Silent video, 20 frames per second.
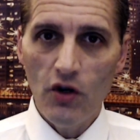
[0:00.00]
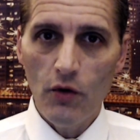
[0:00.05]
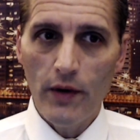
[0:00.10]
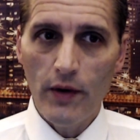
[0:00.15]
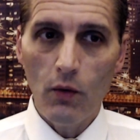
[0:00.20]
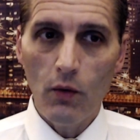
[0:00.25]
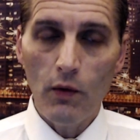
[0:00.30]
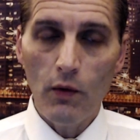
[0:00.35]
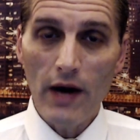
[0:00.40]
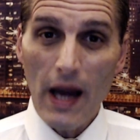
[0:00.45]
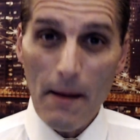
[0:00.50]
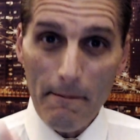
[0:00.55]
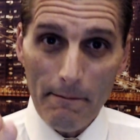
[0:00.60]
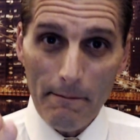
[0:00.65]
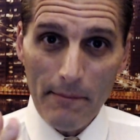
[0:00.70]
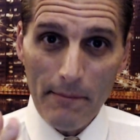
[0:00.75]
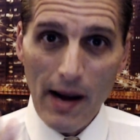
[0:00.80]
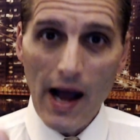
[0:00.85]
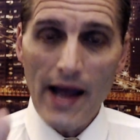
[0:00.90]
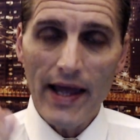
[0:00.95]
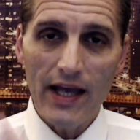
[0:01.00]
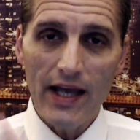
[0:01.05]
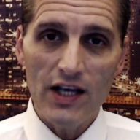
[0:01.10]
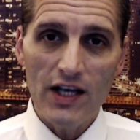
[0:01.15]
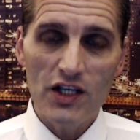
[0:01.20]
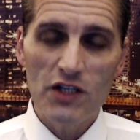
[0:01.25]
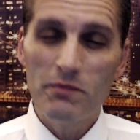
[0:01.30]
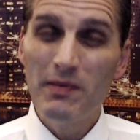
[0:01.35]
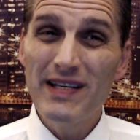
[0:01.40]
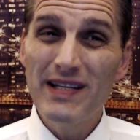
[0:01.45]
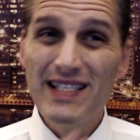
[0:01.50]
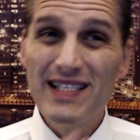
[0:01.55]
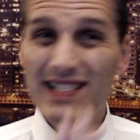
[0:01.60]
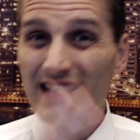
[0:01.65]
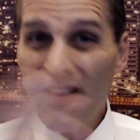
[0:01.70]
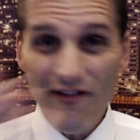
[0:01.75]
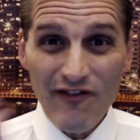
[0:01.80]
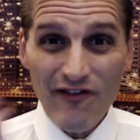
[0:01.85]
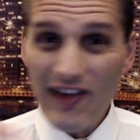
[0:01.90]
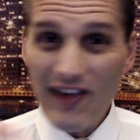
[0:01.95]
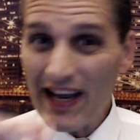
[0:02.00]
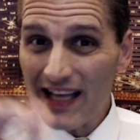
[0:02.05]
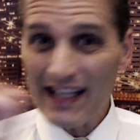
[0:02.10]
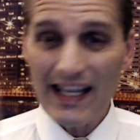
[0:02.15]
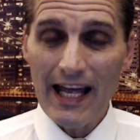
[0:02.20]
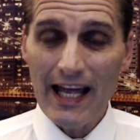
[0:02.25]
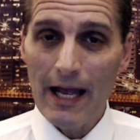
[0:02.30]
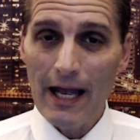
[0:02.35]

what I'm buying specifically,